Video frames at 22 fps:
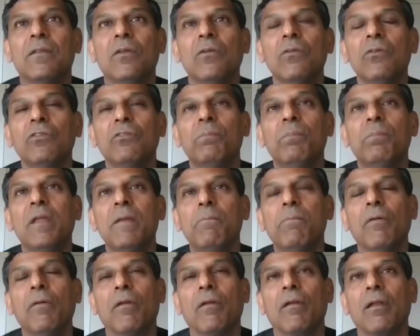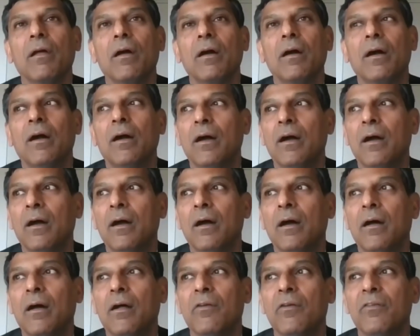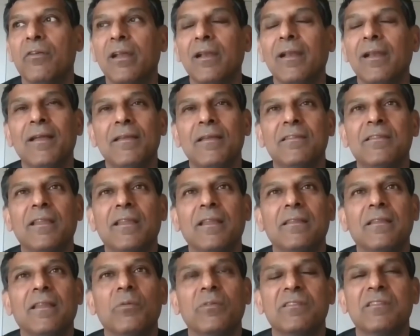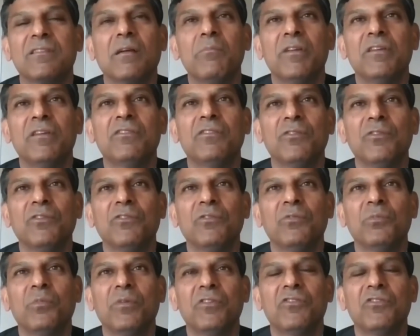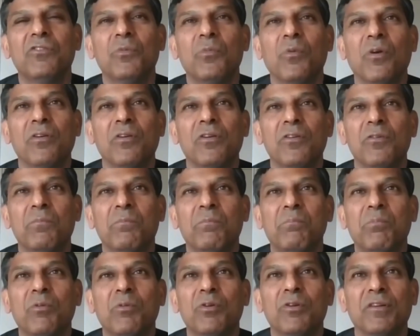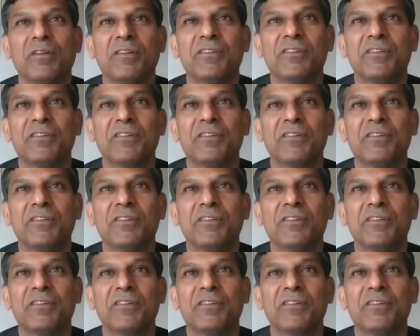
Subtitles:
those people realized that there were some issues which you wanted to put on a